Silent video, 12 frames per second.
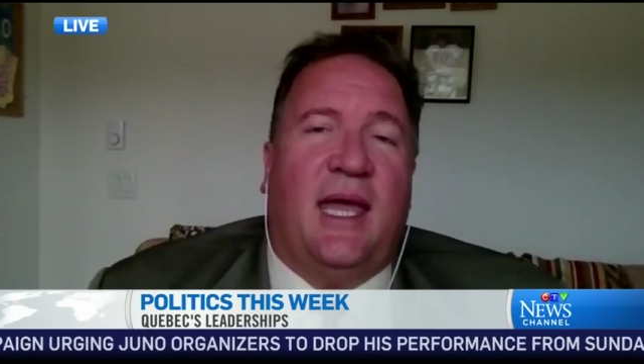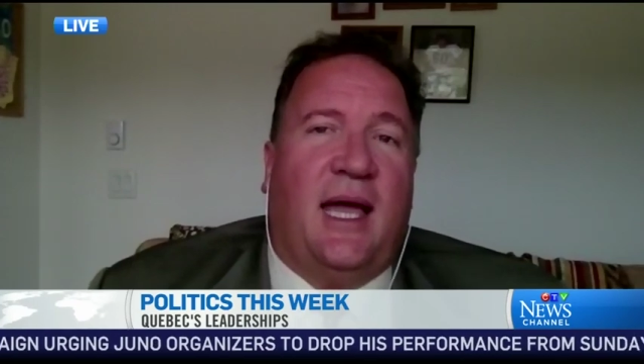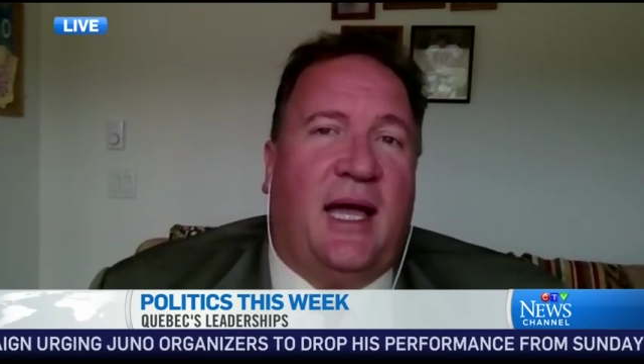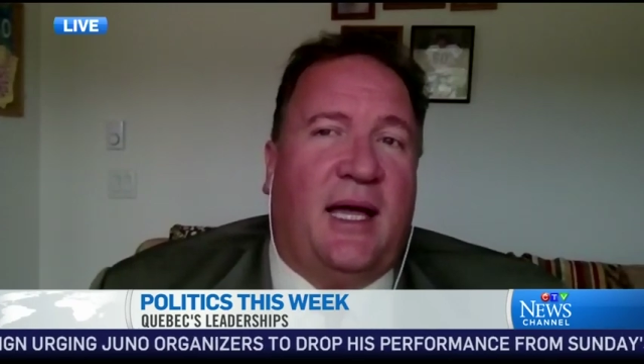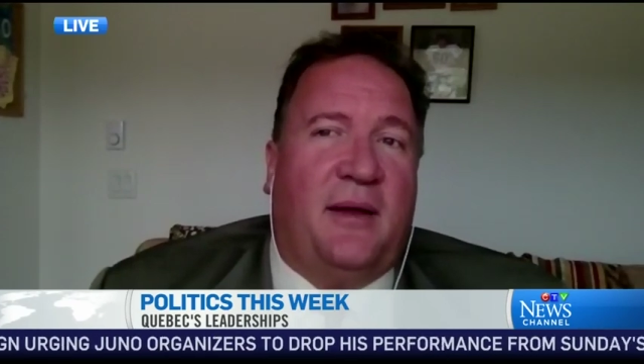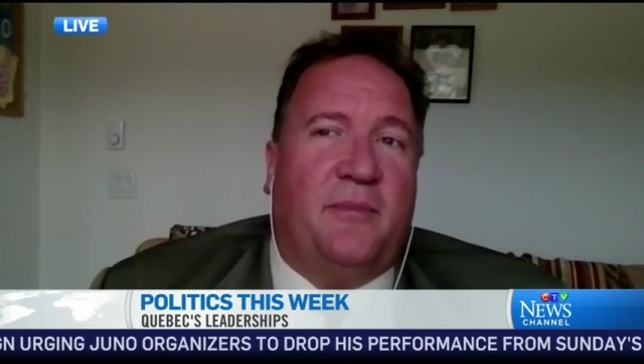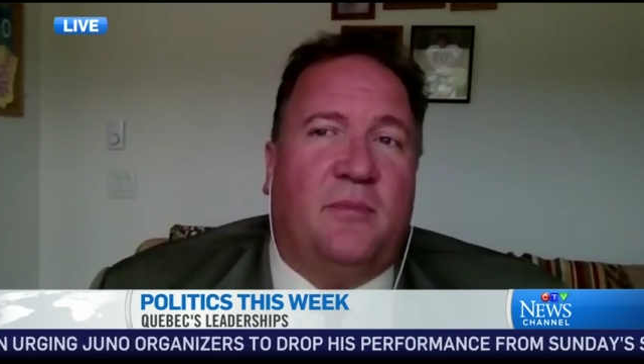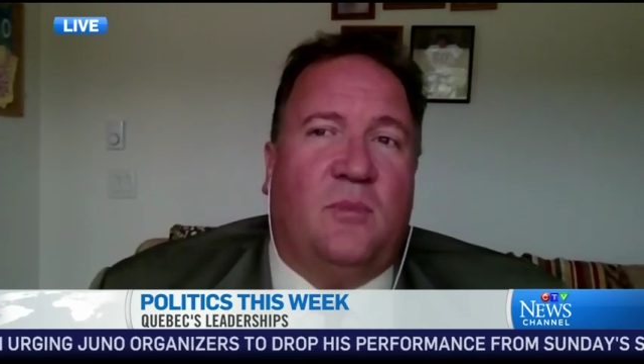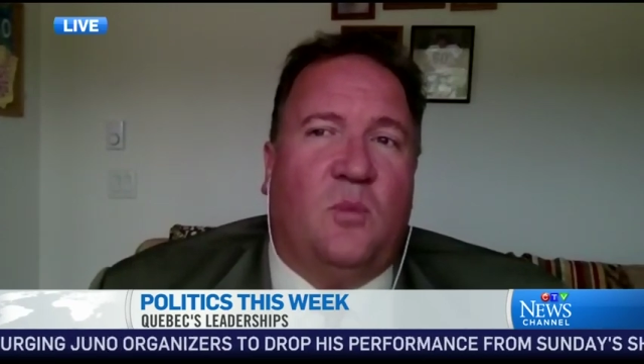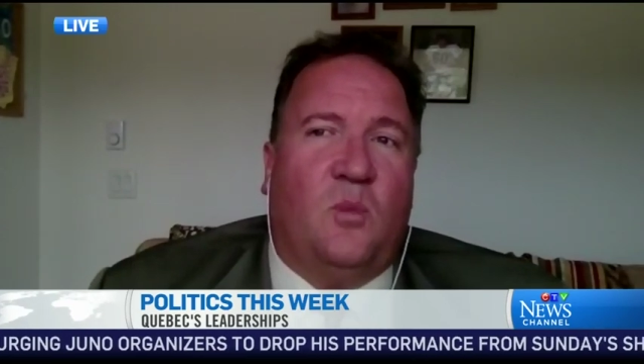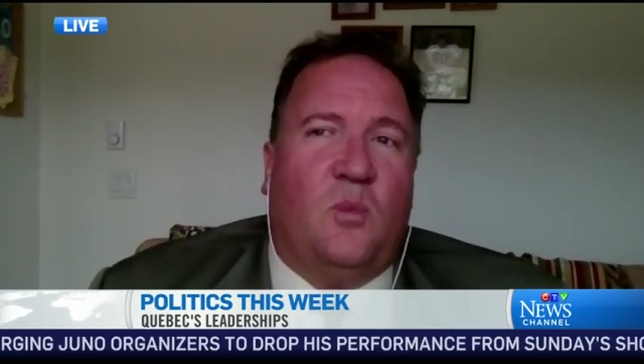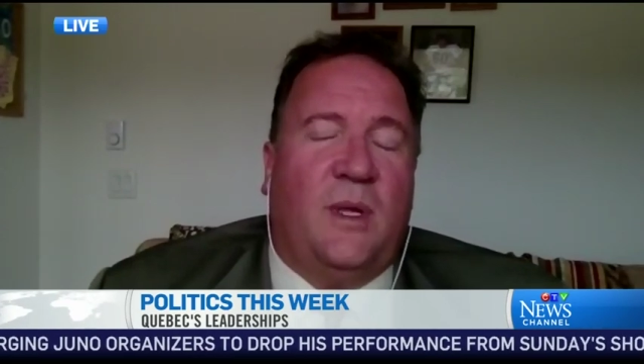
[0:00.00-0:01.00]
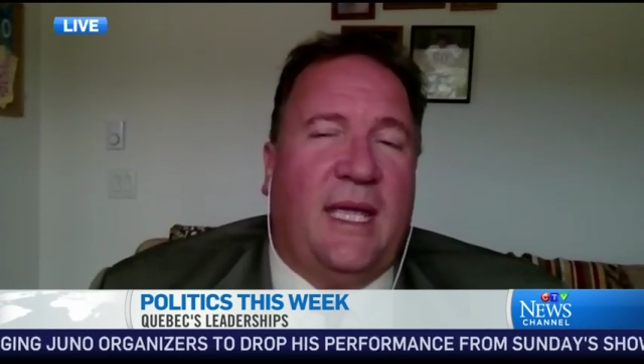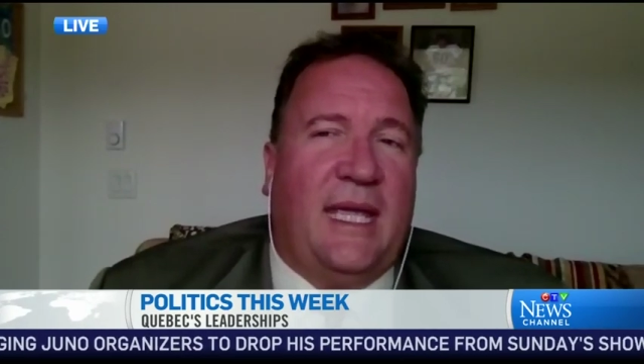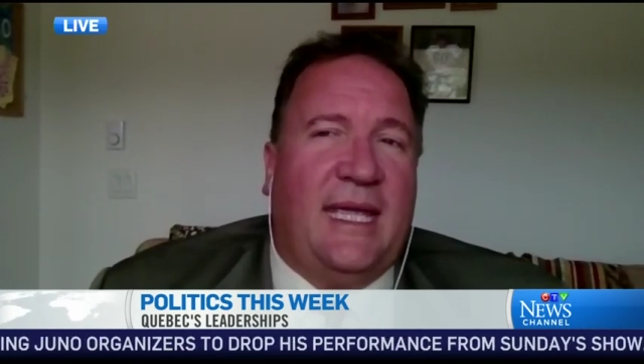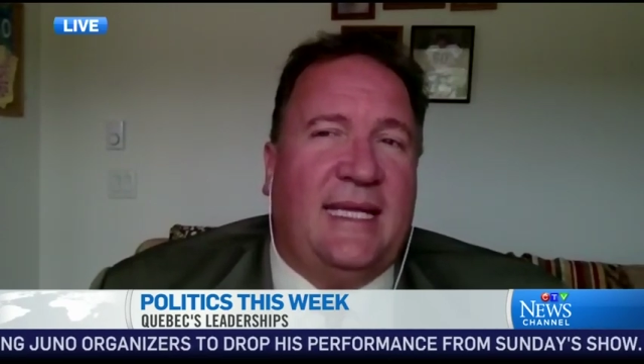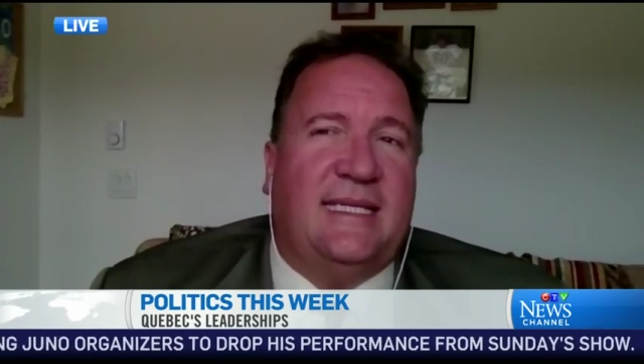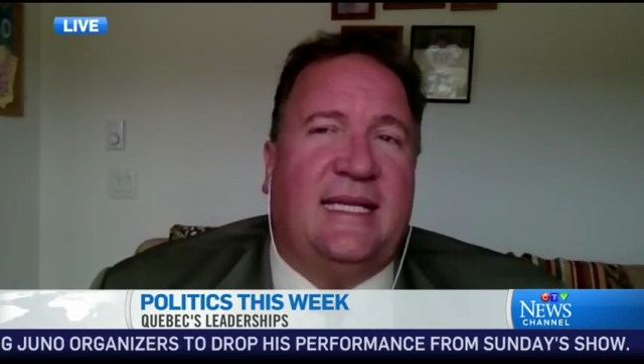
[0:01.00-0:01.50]
Um,
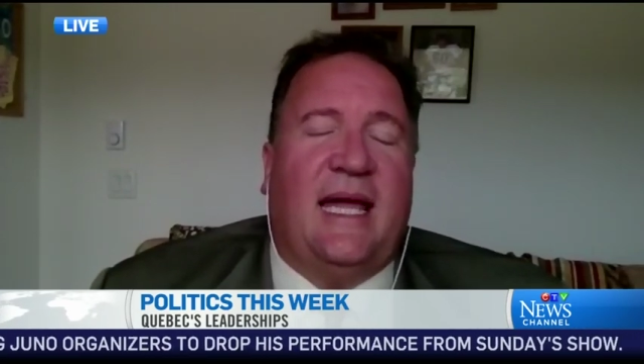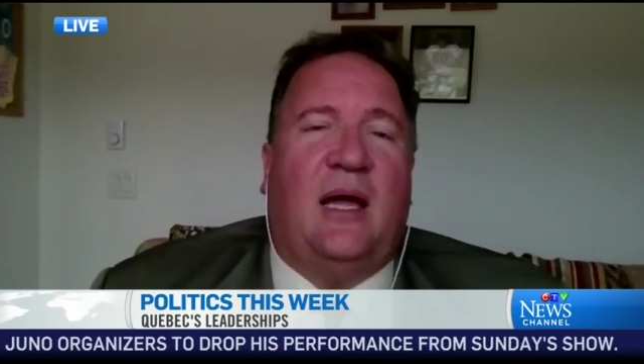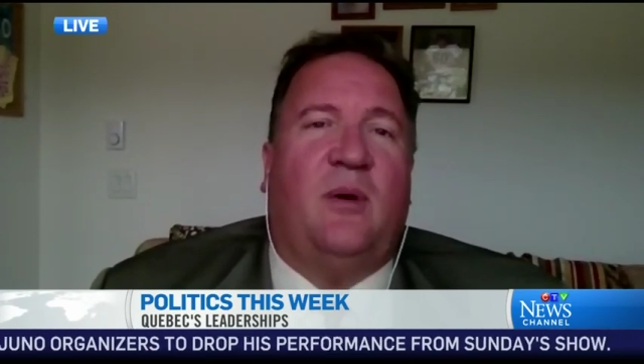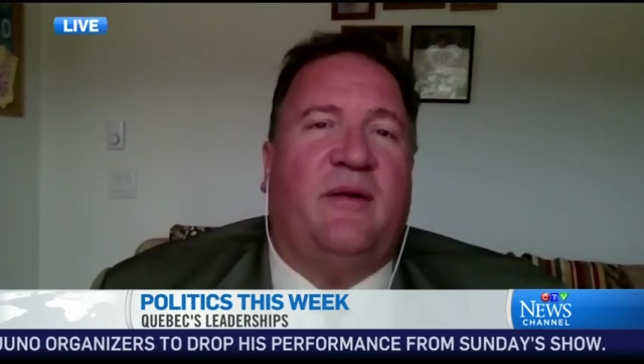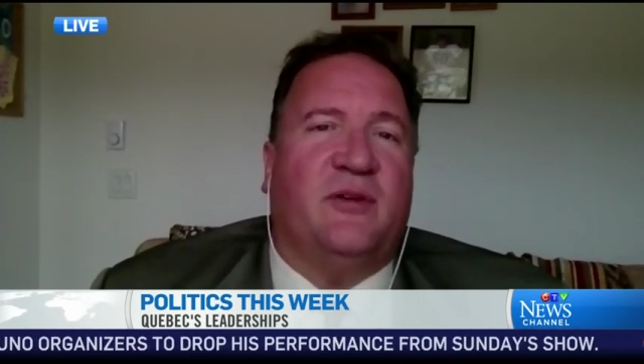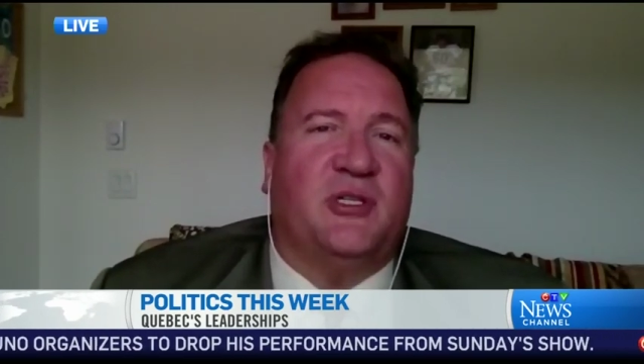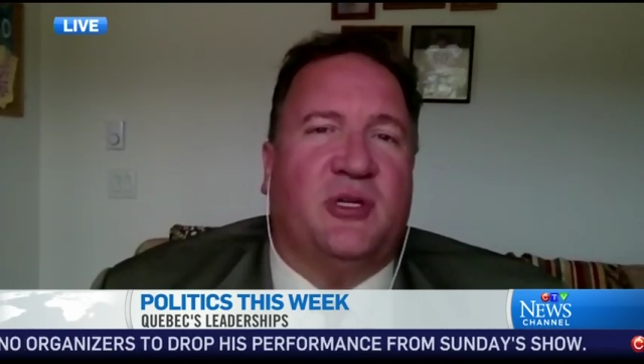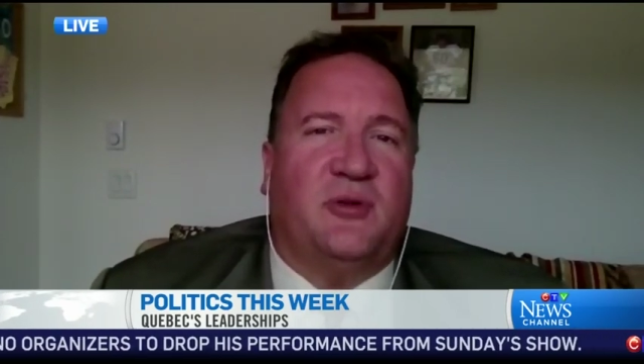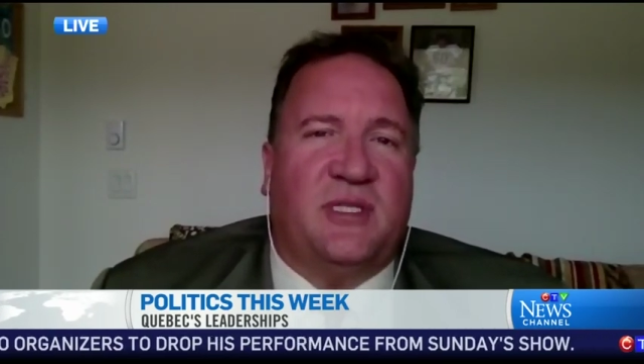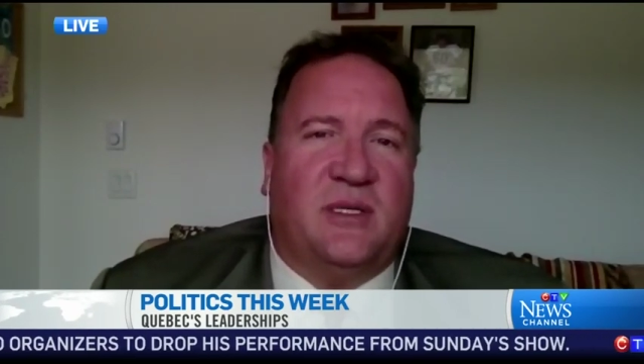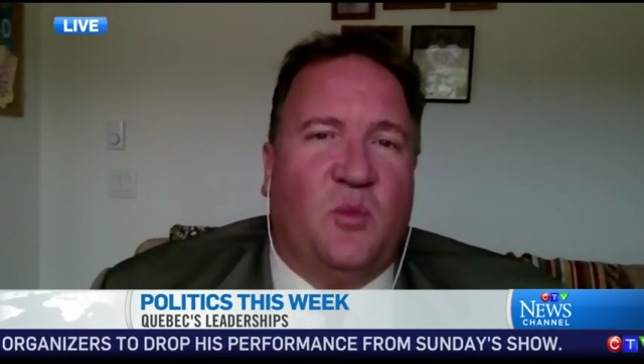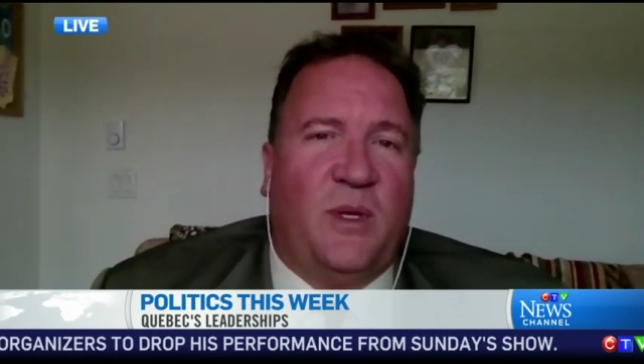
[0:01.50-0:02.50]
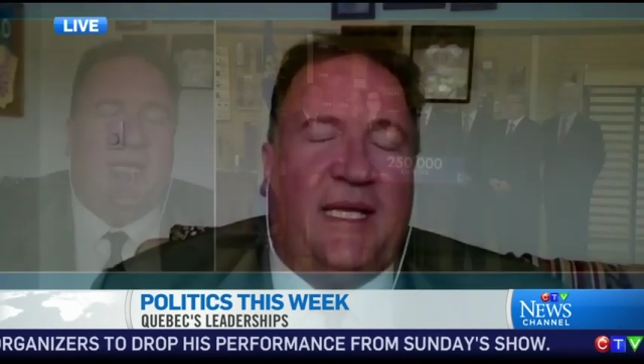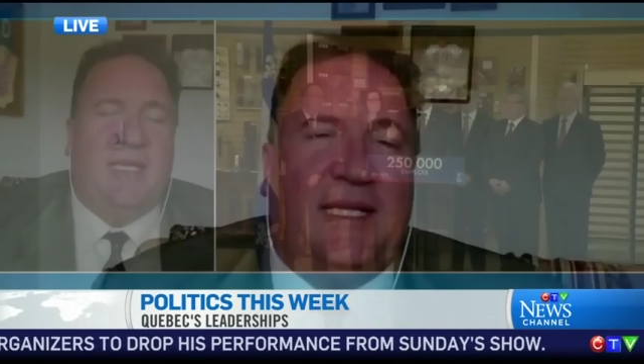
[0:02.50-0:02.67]
he did, however, show some